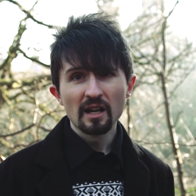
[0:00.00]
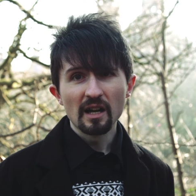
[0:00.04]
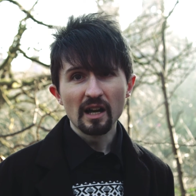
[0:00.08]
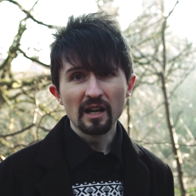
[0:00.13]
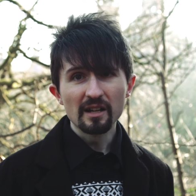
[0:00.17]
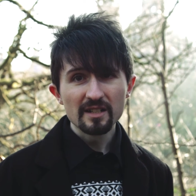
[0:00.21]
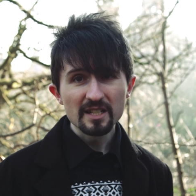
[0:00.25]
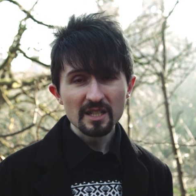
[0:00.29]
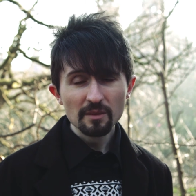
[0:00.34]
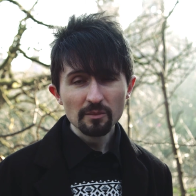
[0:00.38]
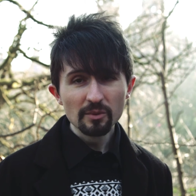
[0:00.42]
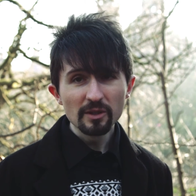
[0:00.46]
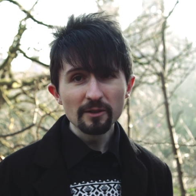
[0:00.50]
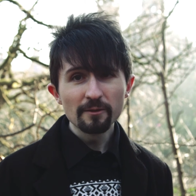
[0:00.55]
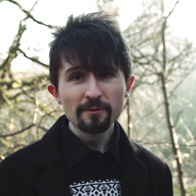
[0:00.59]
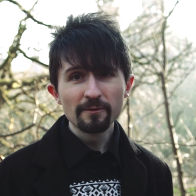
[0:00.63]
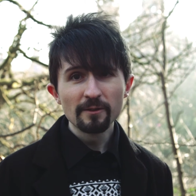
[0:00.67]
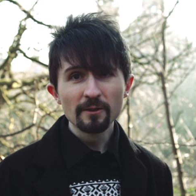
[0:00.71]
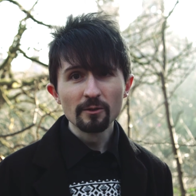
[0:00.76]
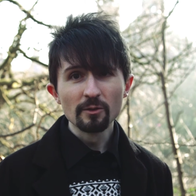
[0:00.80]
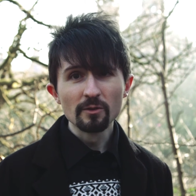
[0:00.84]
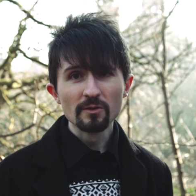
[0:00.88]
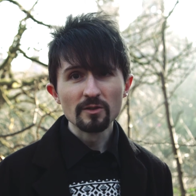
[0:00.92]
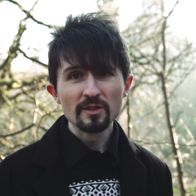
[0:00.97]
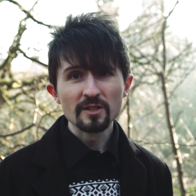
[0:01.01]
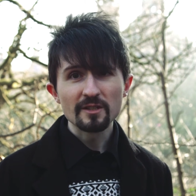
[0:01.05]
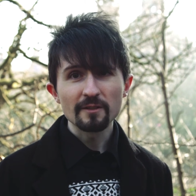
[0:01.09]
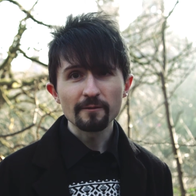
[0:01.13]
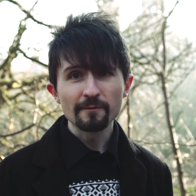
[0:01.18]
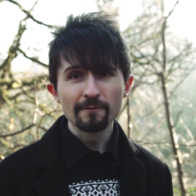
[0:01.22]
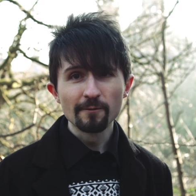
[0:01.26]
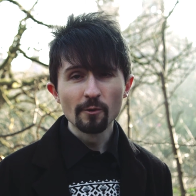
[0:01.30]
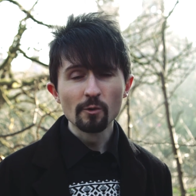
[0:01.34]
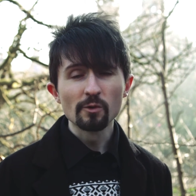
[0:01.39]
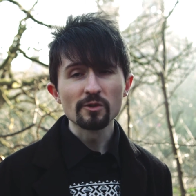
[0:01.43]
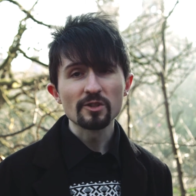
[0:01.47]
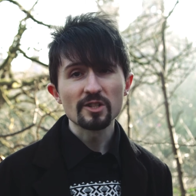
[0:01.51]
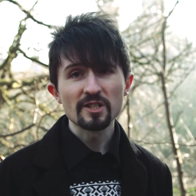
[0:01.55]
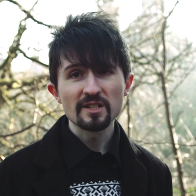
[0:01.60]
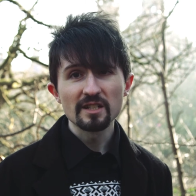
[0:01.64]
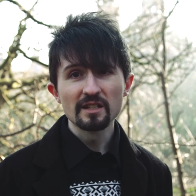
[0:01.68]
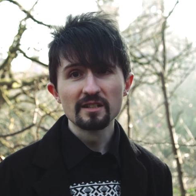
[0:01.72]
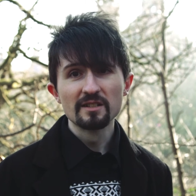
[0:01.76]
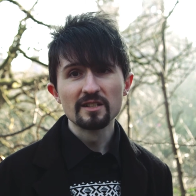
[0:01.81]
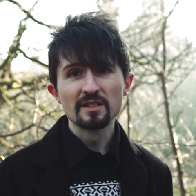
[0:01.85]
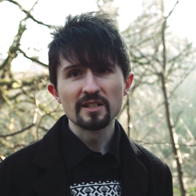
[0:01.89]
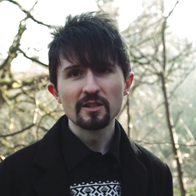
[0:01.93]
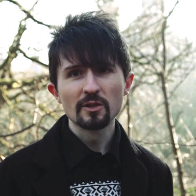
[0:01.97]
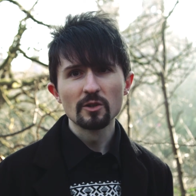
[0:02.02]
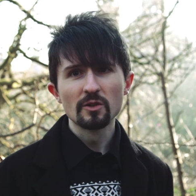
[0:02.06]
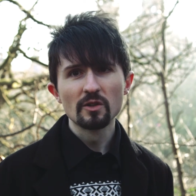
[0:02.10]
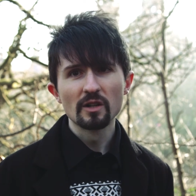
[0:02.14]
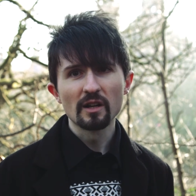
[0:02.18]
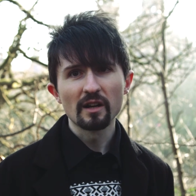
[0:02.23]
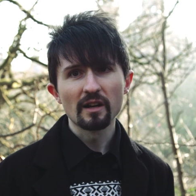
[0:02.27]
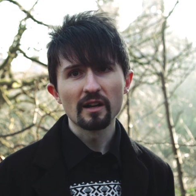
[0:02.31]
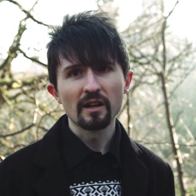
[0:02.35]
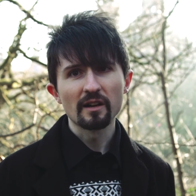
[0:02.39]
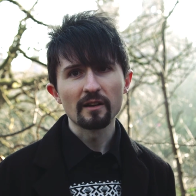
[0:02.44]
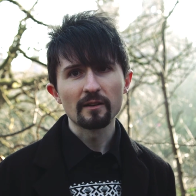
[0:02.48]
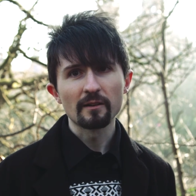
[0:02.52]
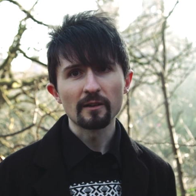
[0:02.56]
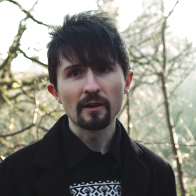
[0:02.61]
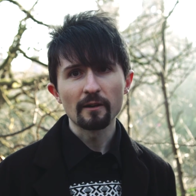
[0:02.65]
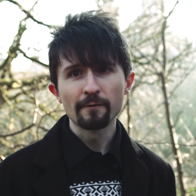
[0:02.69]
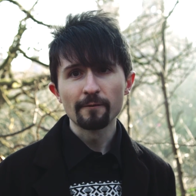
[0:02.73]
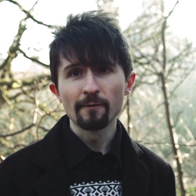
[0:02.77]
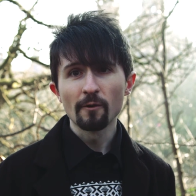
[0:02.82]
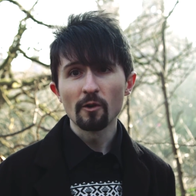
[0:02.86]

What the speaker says: and it simply feels forced into a